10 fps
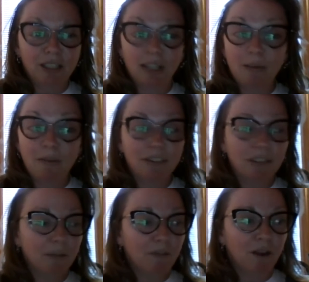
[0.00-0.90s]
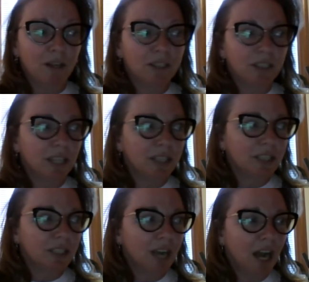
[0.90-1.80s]
Some of us have been friends
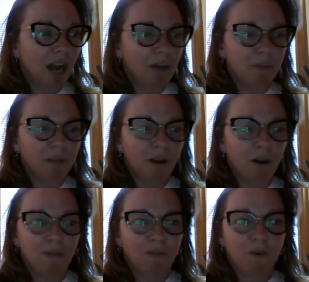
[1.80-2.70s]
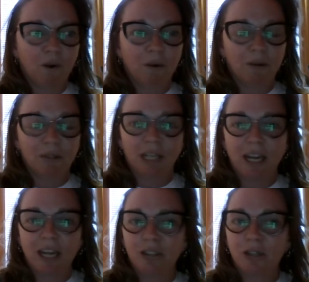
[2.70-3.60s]
since, before we were
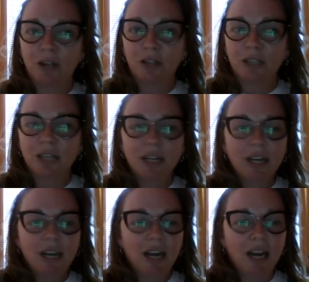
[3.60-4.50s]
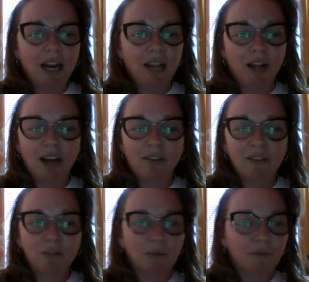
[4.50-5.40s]
teenagers. A lot of us were